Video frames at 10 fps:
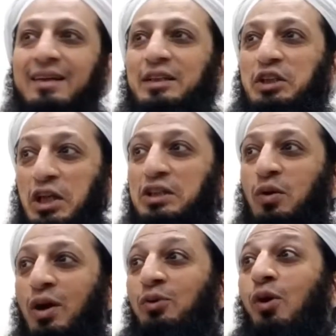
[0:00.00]
She is the
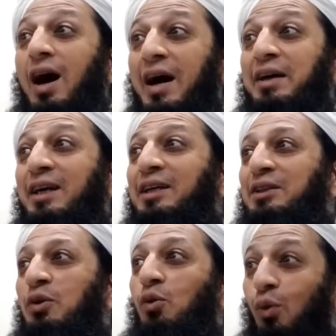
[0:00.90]
one who
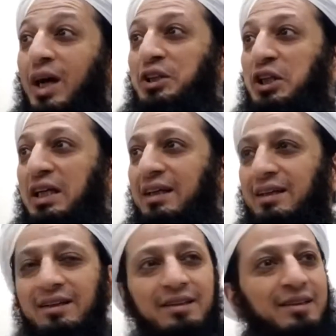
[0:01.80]
hired Wahshi.
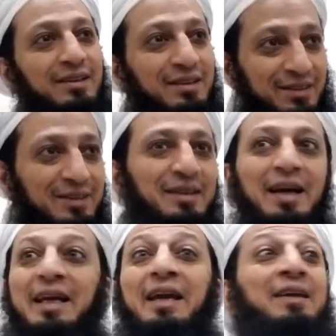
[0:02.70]

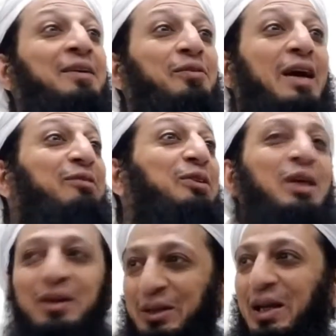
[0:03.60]
Again, we have to say
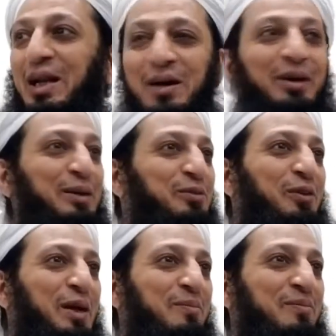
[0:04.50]
radiallahu anhu
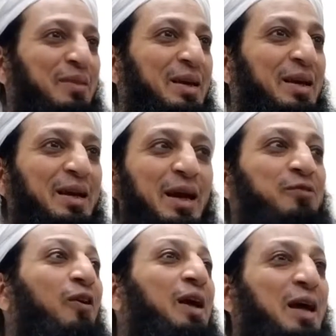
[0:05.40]
for him. And
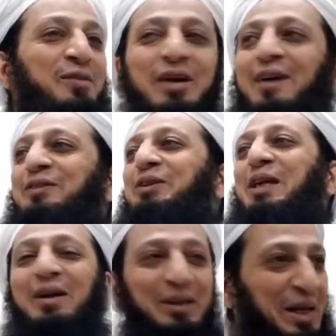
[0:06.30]
for Hind, we have to say
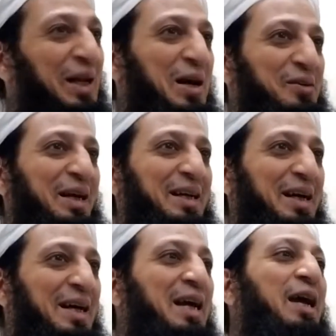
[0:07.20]
radiallahu anha.
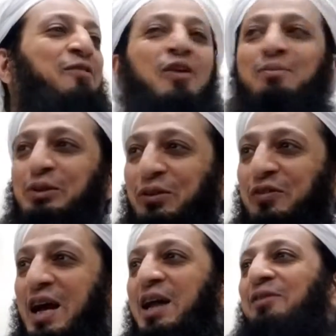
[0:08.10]
And for Abu
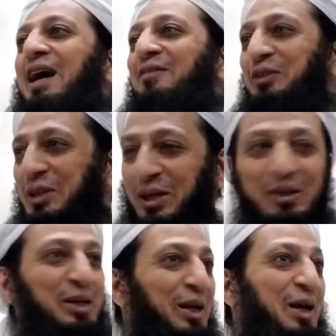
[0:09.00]
Sufyan, we have to say
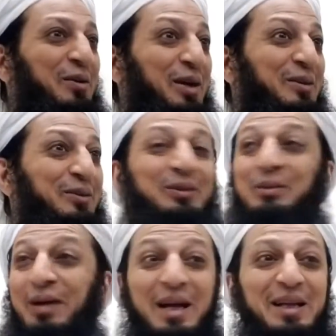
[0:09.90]
radiallahu anhu.
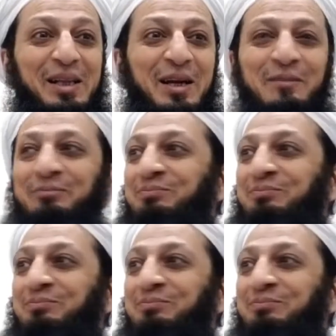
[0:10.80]
Subhanallah.